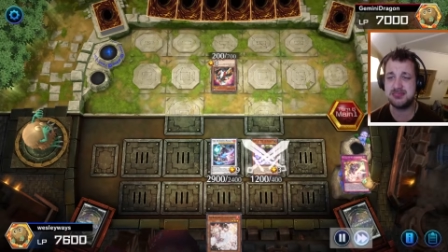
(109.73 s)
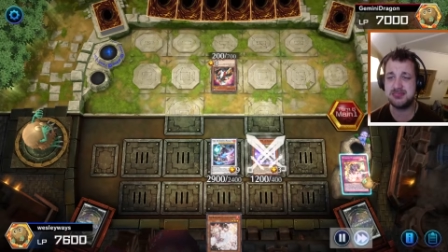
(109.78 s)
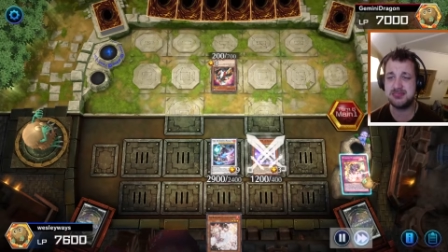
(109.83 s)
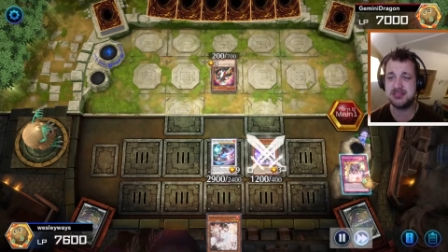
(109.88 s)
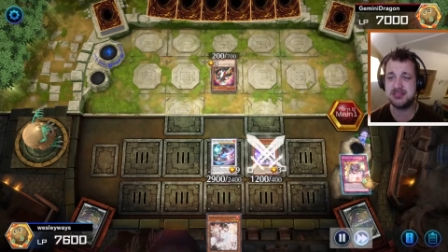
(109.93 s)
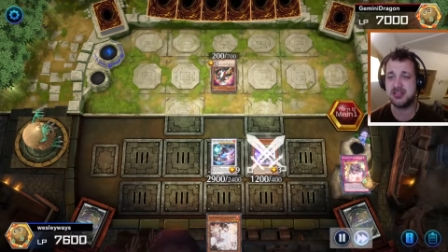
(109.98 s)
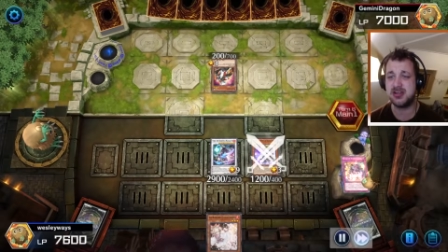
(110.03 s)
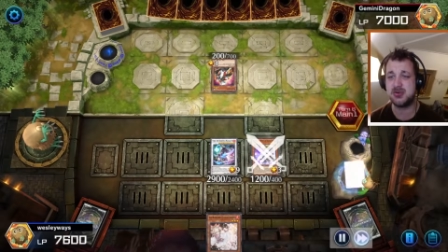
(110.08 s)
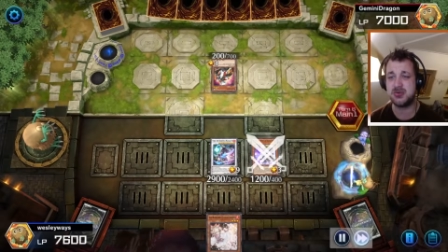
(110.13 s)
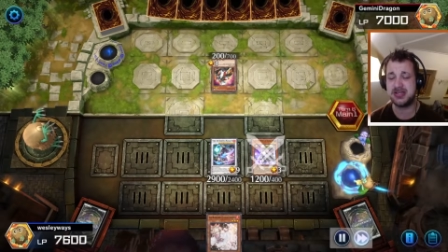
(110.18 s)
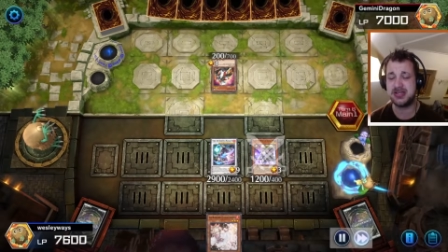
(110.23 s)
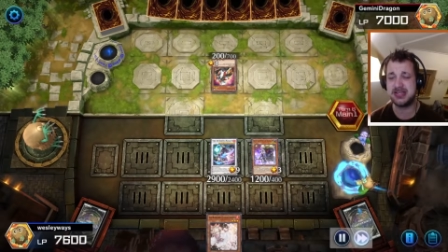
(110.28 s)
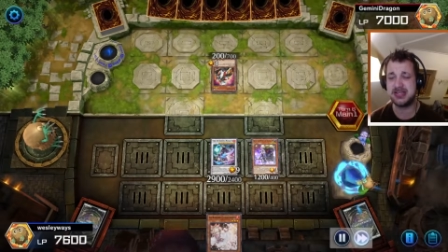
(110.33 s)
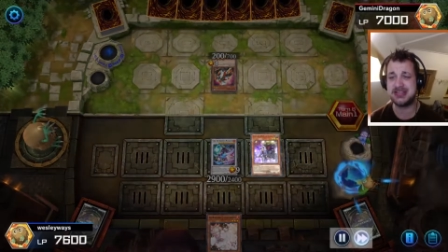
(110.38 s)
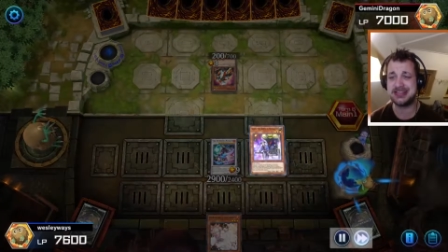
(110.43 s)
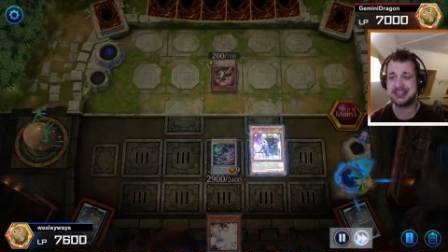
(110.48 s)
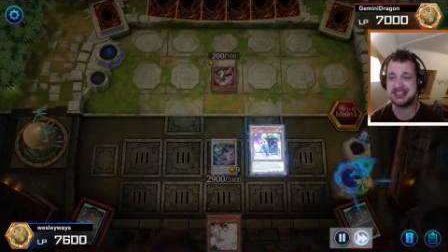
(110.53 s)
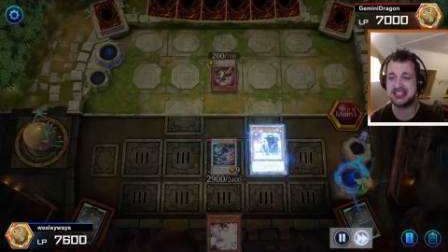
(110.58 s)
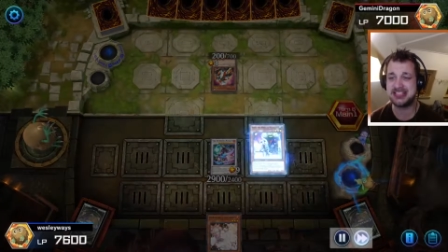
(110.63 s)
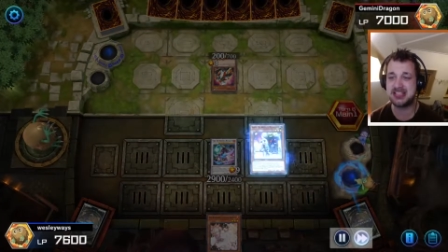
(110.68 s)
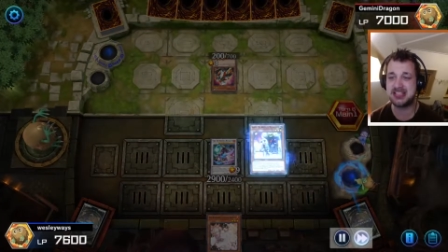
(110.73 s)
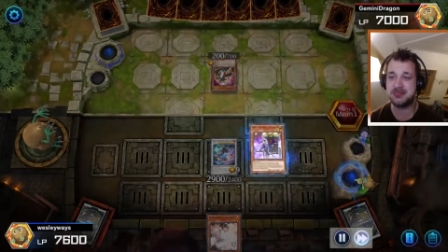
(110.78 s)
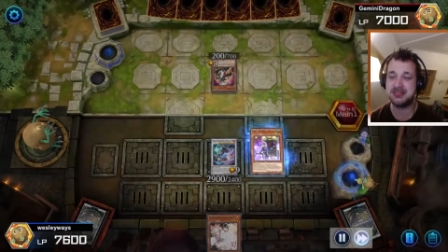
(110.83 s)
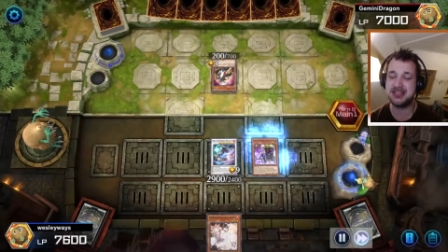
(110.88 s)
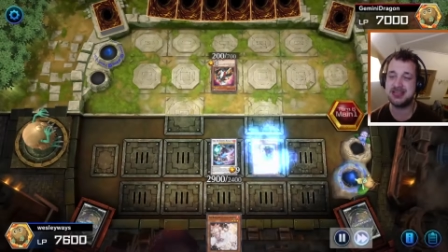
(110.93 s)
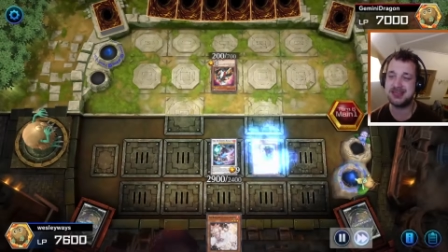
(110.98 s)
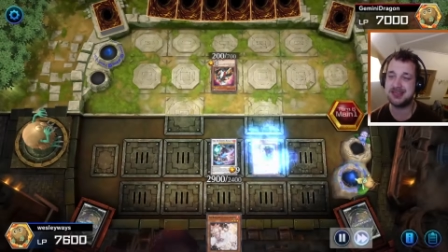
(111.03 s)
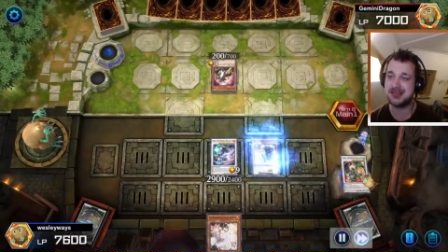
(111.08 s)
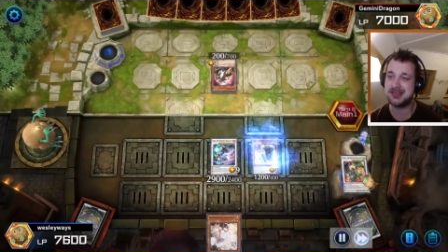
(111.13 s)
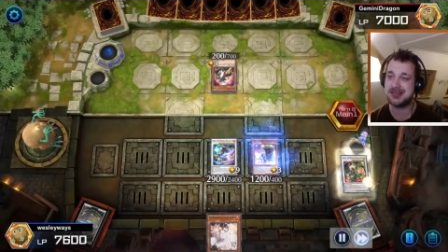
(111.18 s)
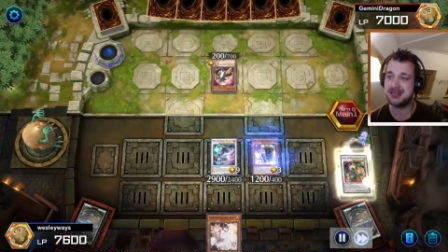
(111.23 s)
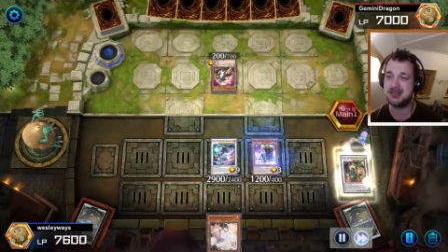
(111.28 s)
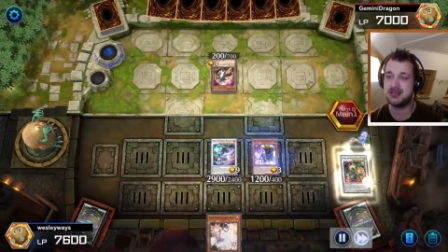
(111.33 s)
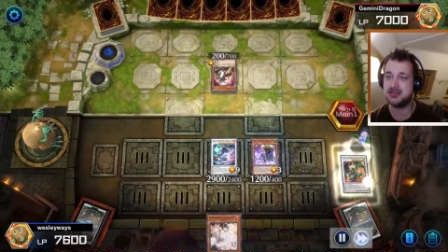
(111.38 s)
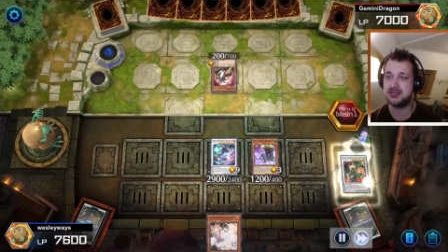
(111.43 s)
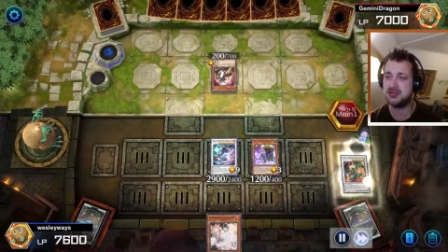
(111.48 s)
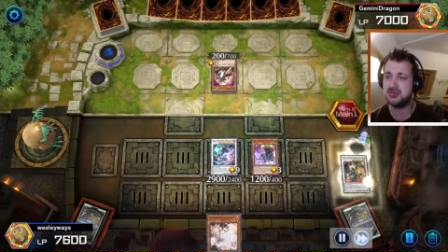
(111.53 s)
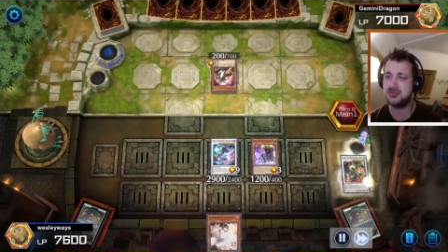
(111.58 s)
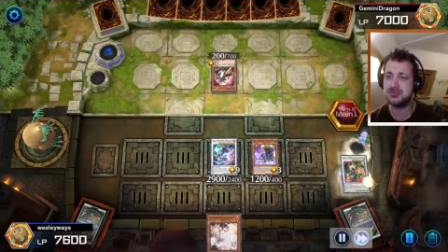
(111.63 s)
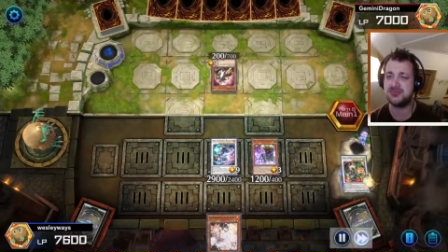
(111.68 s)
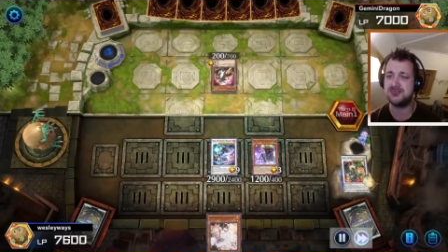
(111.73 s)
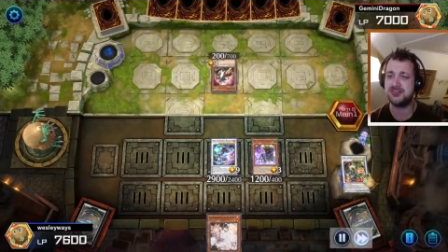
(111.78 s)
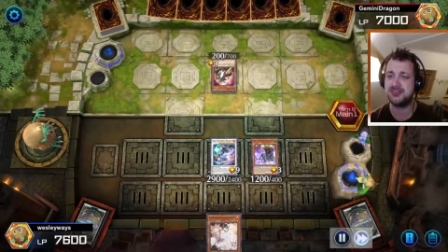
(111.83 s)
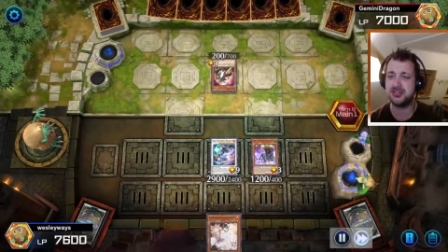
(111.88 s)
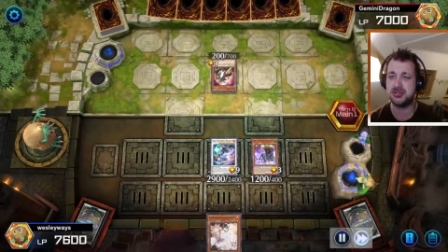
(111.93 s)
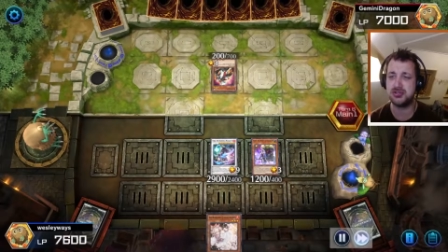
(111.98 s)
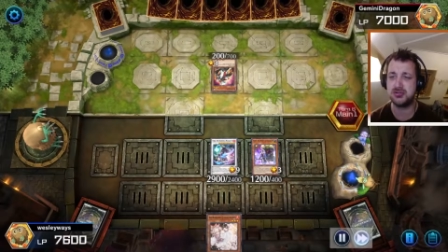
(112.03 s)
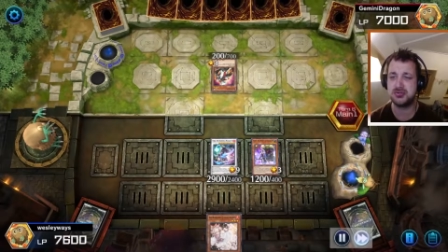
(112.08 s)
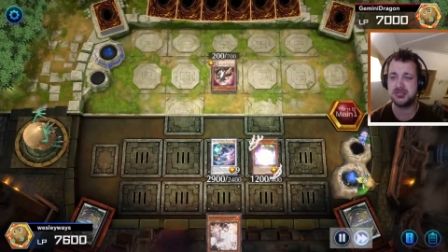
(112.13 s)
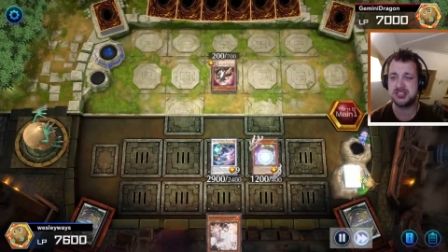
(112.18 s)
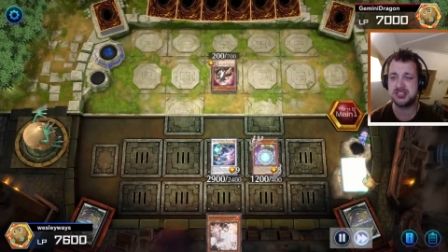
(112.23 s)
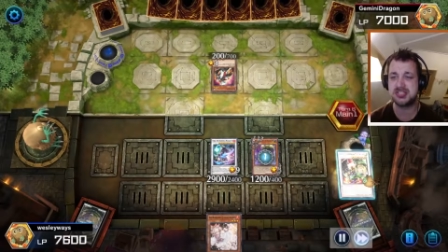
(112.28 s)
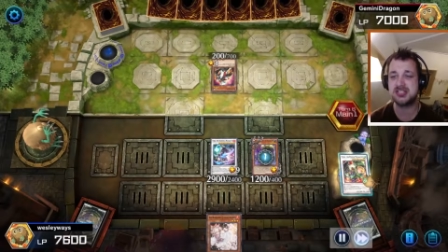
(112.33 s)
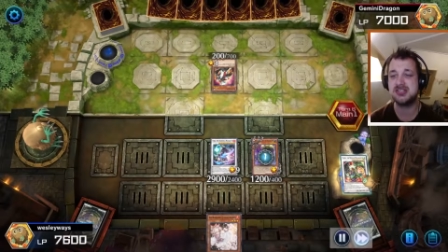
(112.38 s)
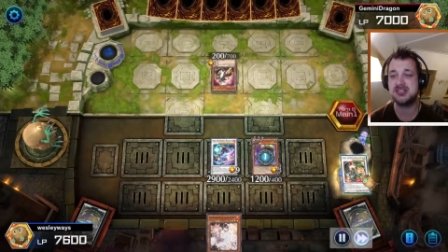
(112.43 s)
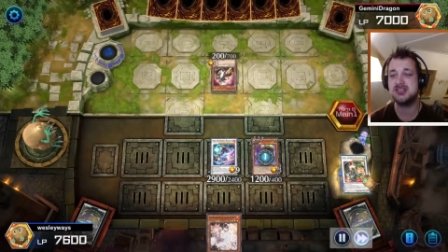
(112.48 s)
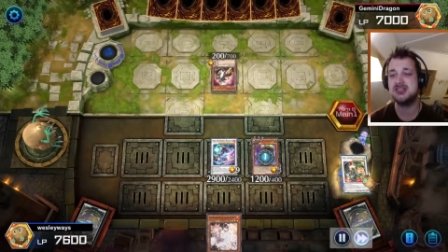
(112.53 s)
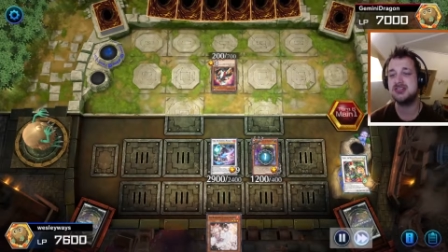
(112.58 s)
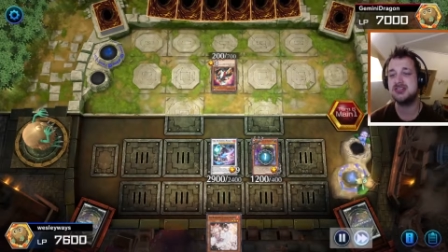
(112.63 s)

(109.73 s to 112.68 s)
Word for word: me going and summoning a load of dudes,